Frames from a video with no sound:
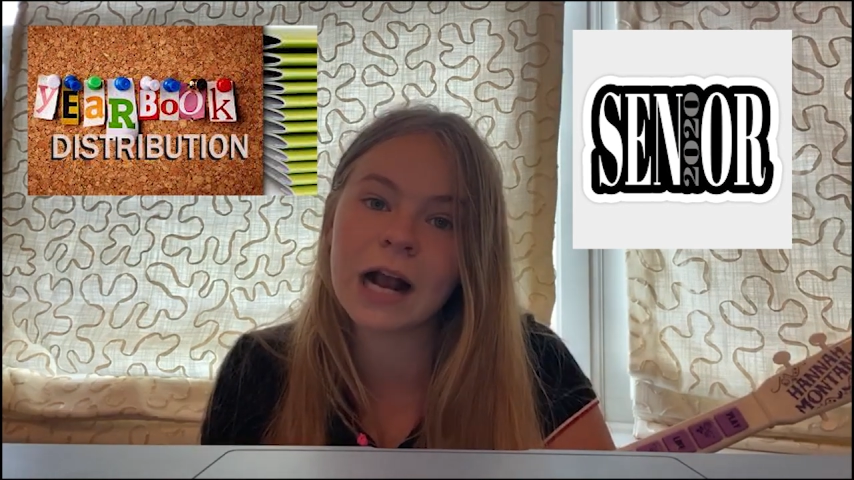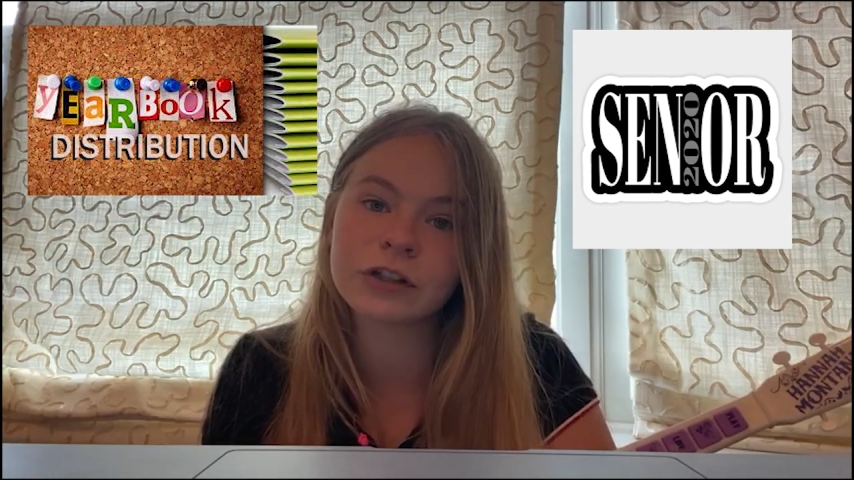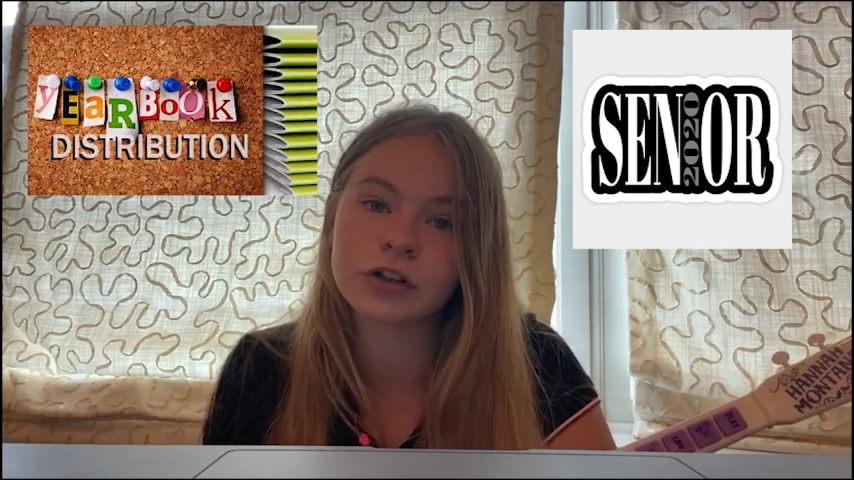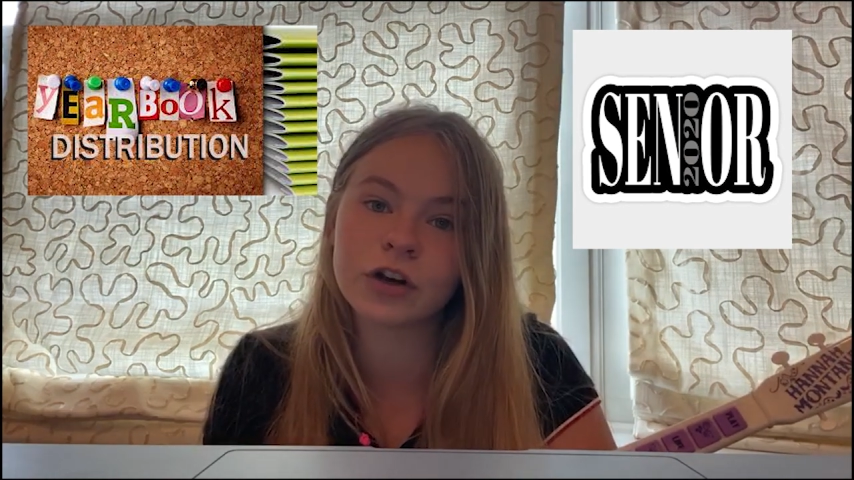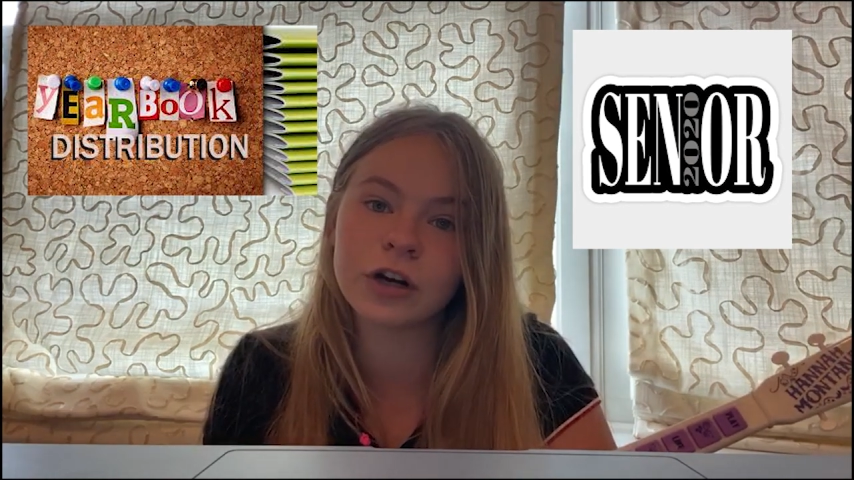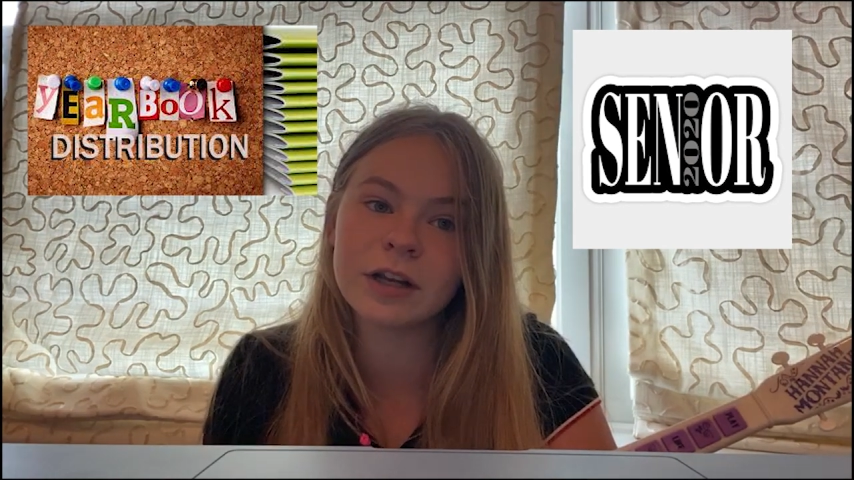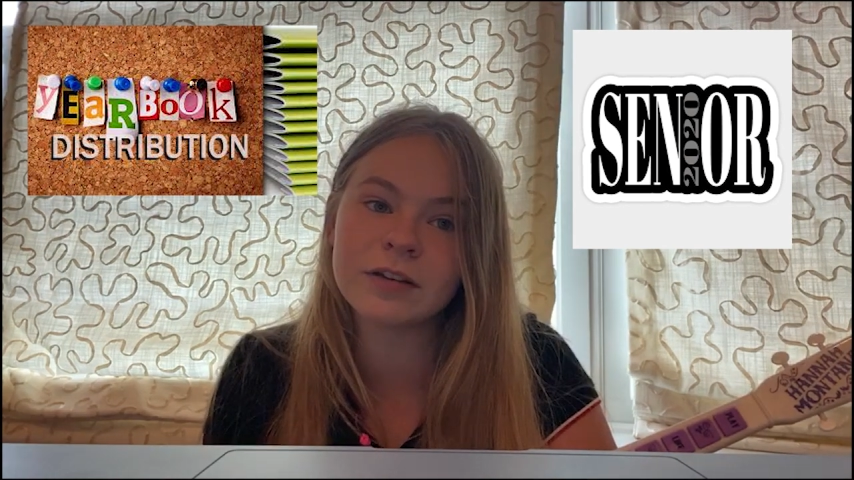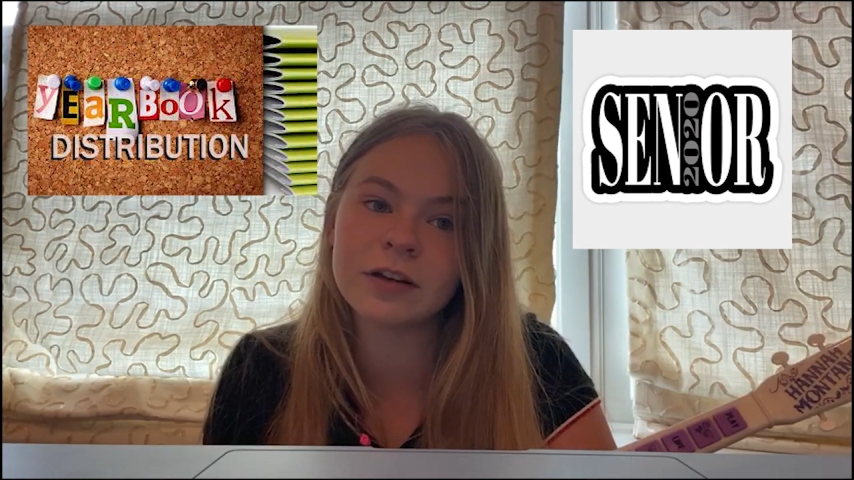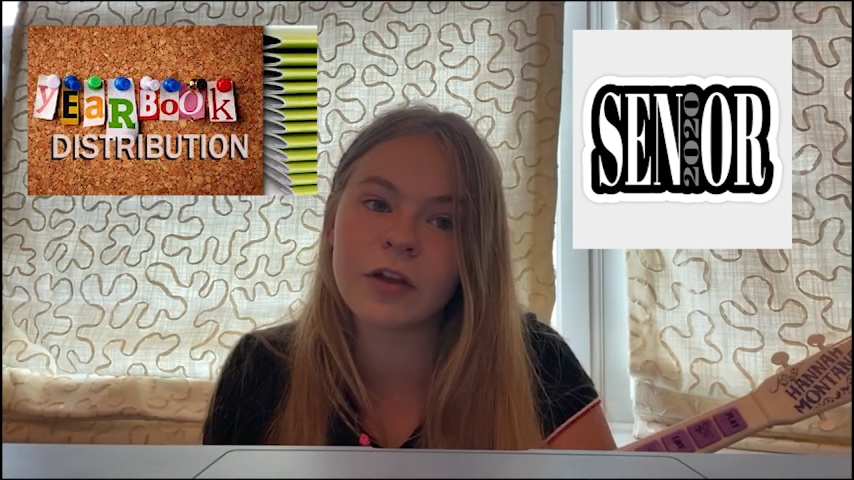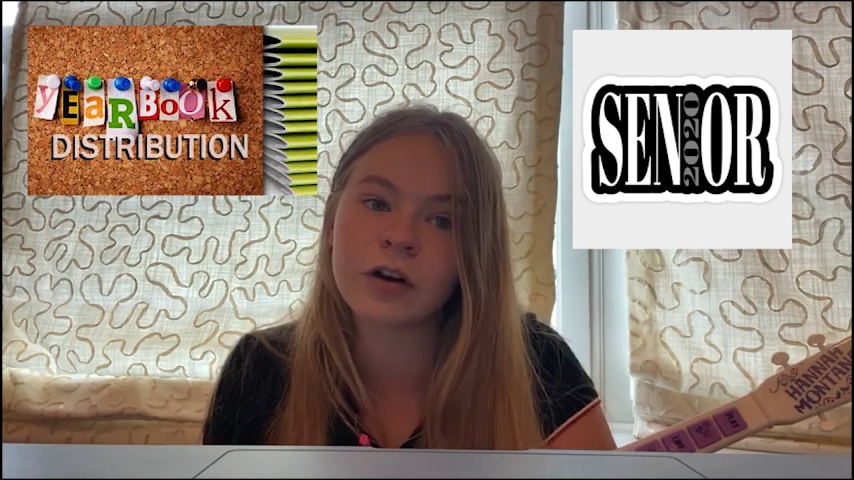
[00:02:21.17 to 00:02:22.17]
extra
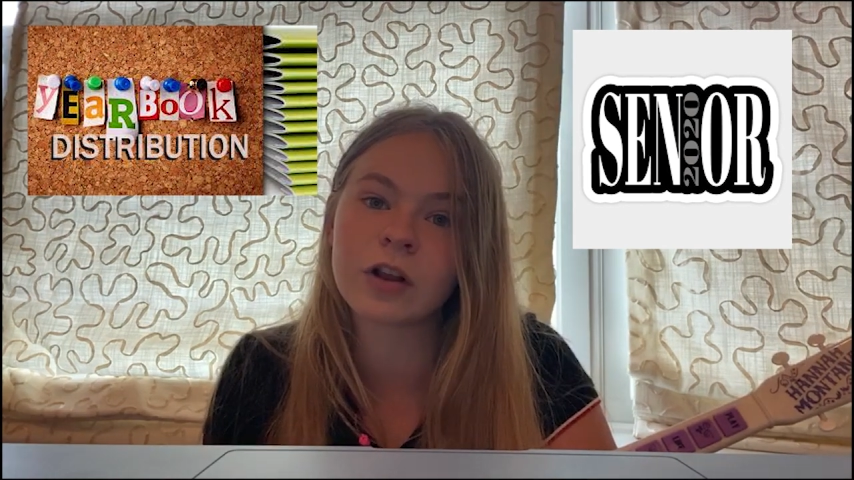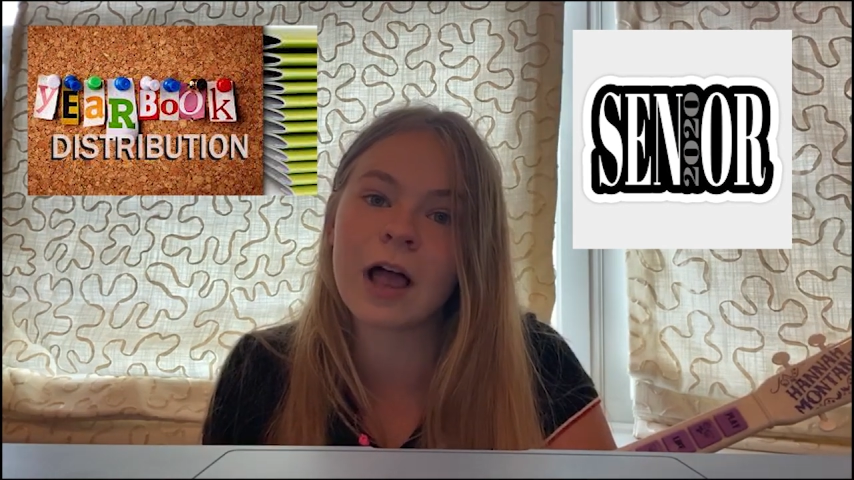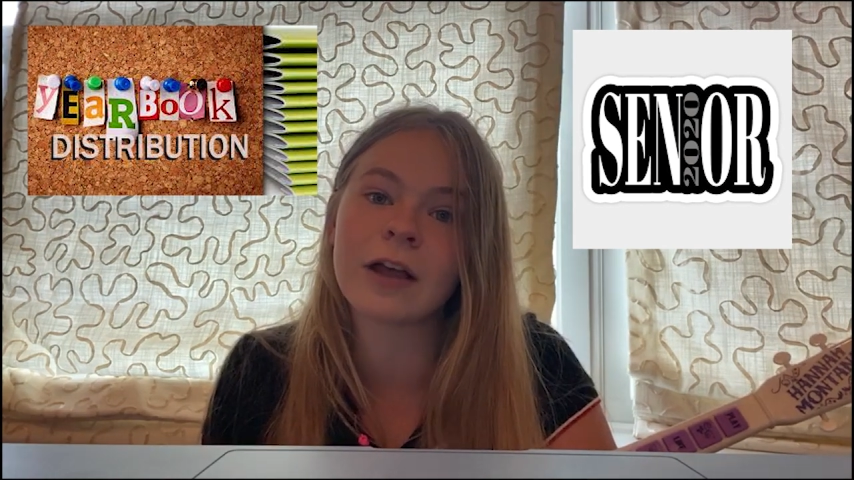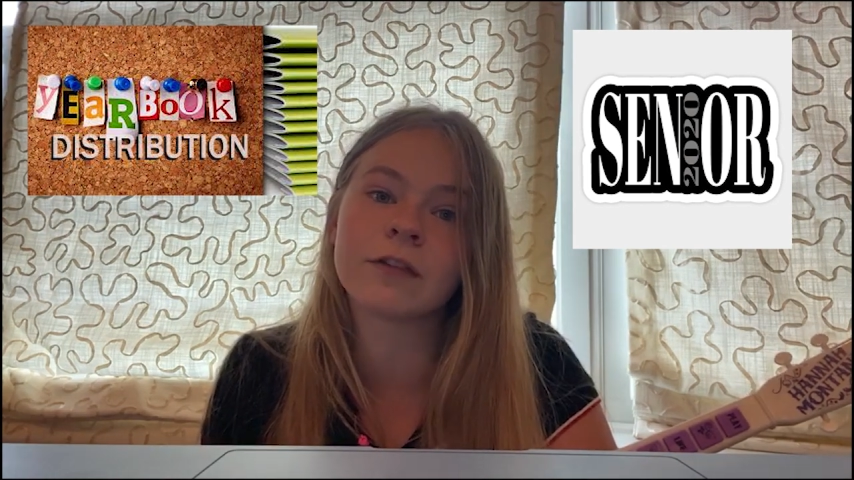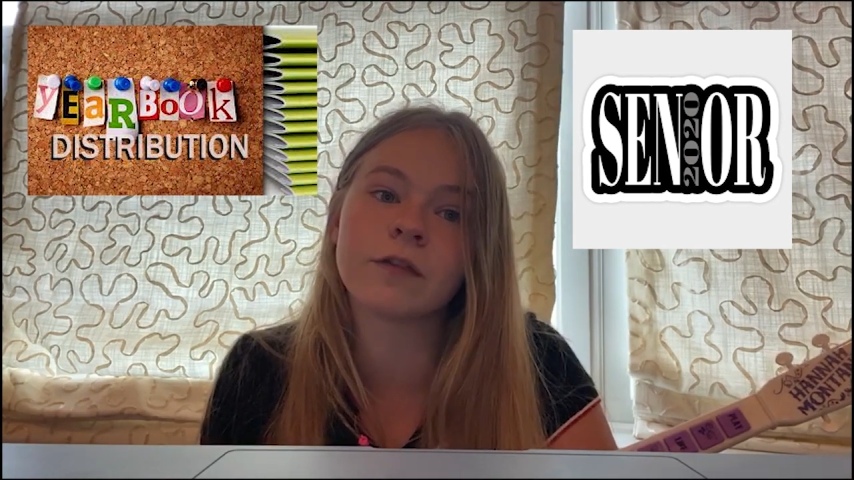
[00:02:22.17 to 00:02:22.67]
goodies, and other class